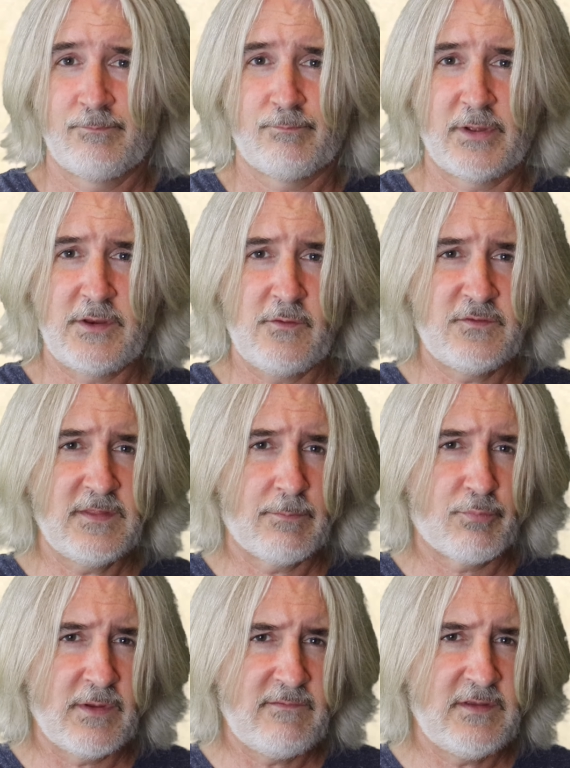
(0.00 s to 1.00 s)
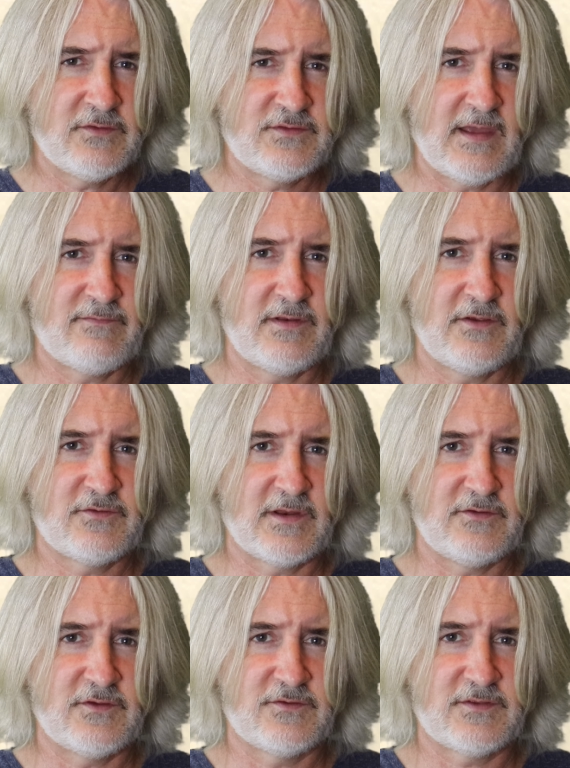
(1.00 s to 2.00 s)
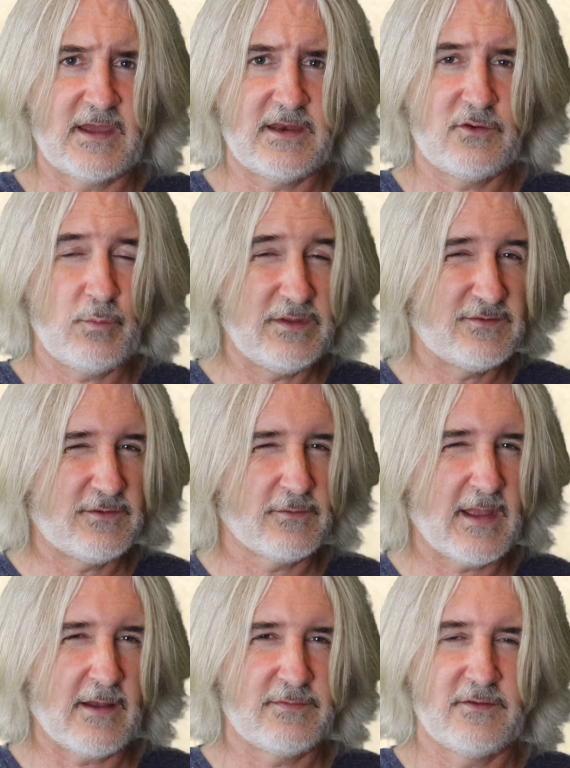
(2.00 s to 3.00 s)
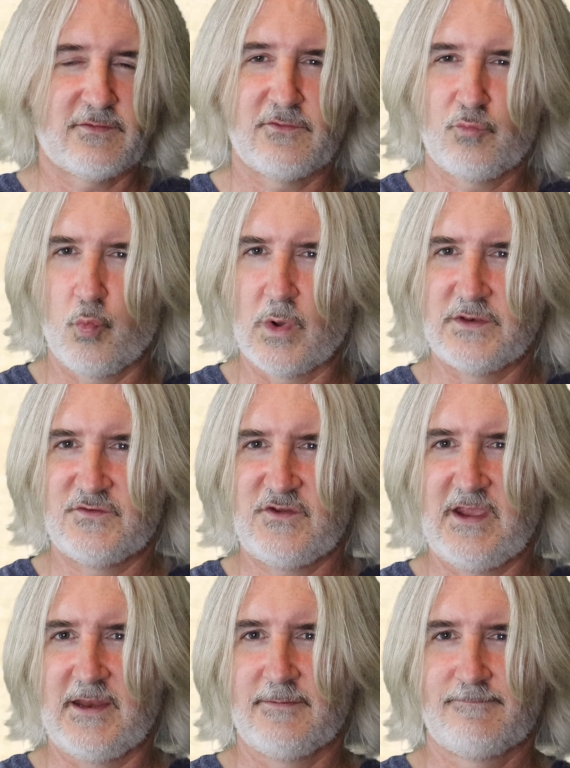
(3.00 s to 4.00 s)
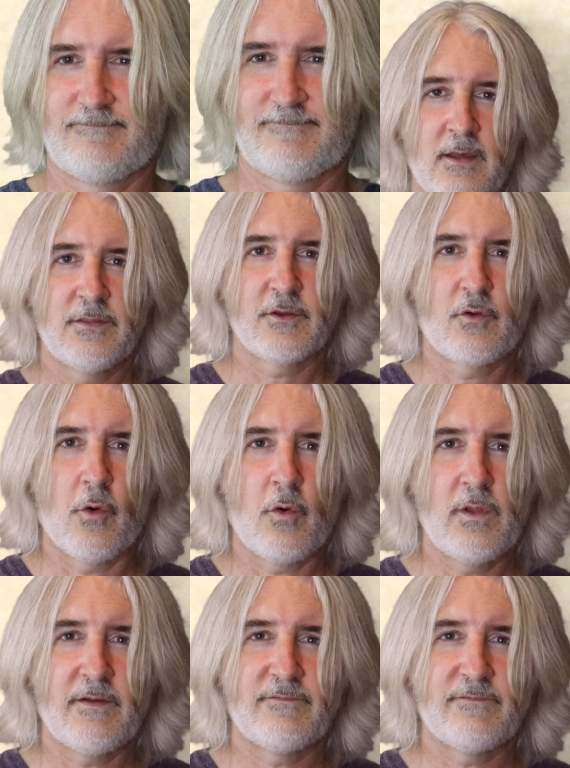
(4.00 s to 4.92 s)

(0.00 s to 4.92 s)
But using the previous definition I just cited, we'd still count this as one gene. The goal